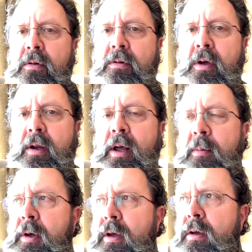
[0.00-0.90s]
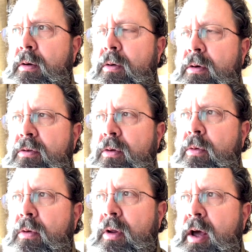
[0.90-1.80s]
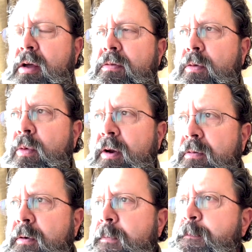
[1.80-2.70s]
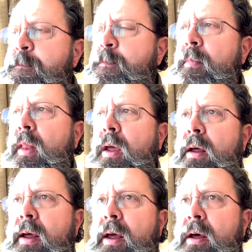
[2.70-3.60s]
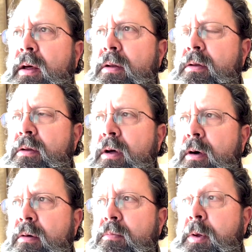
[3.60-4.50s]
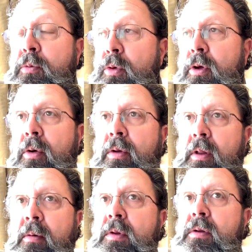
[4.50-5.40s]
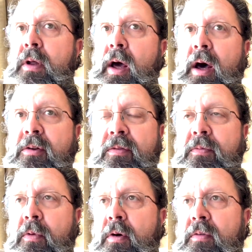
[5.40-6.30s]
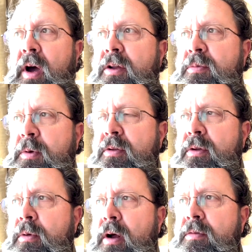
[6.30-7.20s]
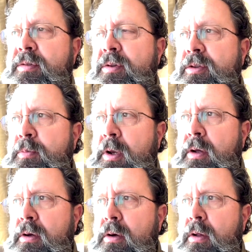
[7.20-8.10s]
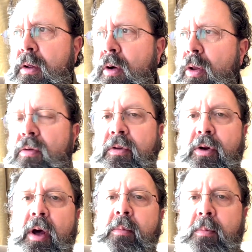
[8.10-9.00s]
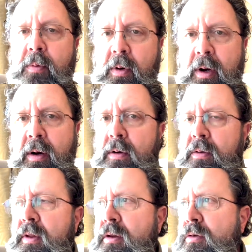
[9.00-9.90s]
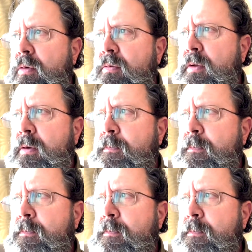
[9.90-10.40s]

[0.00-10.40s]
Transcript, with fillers: dynamic or life or whatever. And people would go to them and ask for advice, because they were obviously spending all of their time in prayer and that sort of thing.